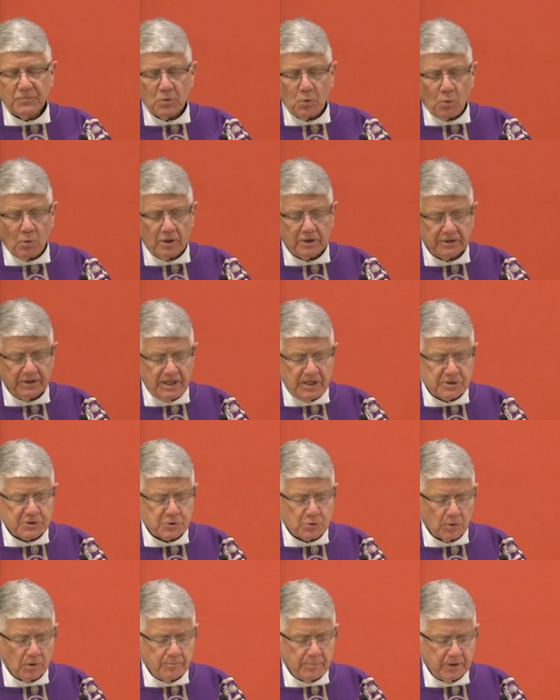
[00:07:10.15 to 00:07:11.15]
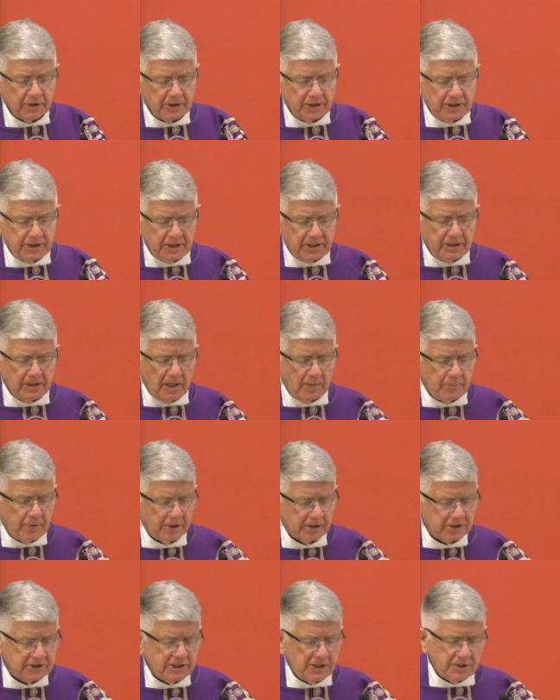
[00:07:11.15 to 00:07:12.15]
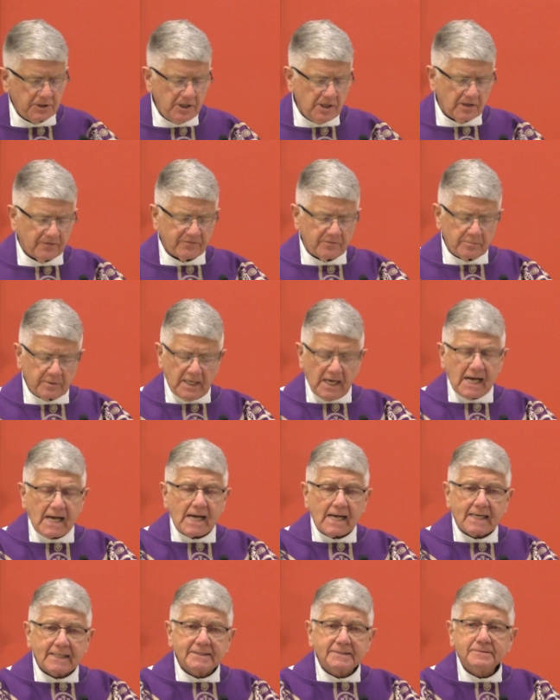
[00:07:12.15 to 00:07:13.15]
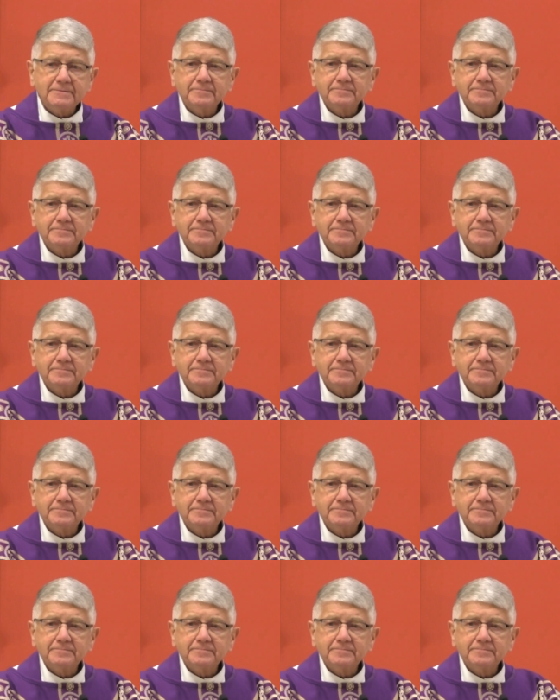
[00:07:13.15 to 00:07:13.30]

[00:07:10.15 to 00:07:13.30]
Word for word: or at least your ability, ability to hear from God